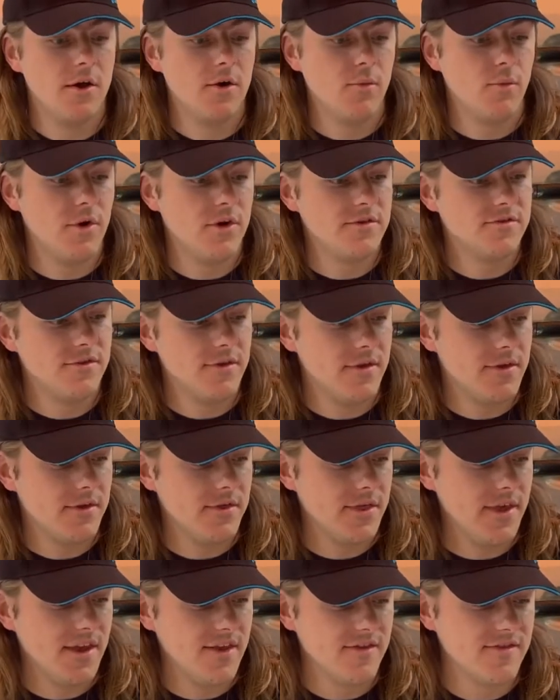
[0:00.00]
was
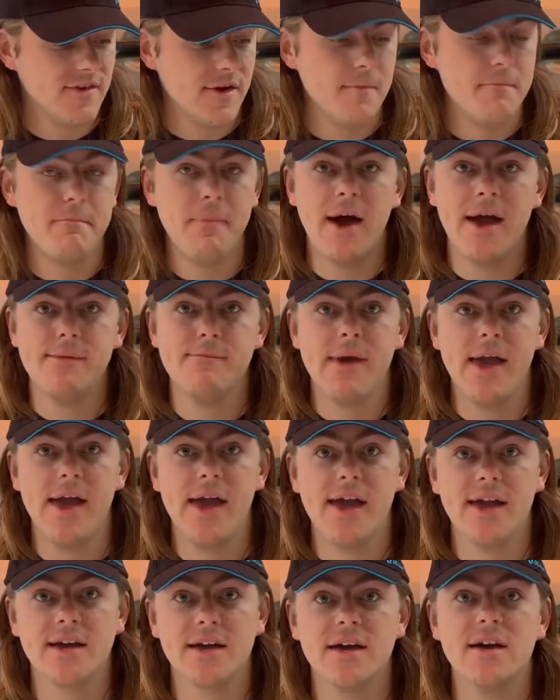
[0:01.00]
this
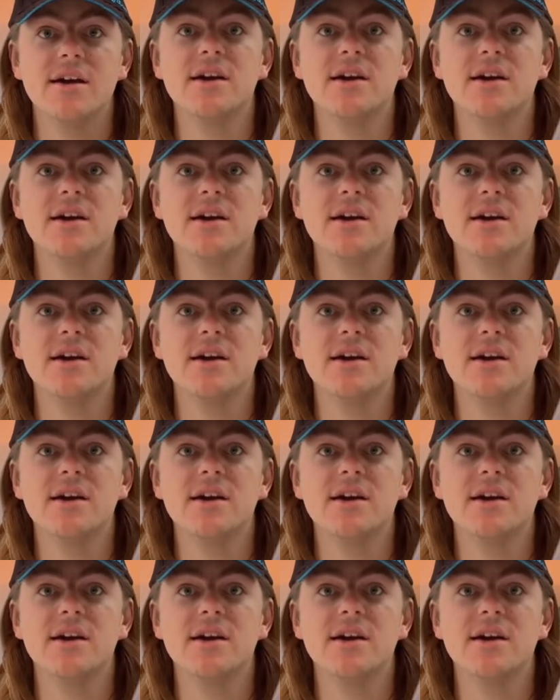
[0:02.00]
MyMag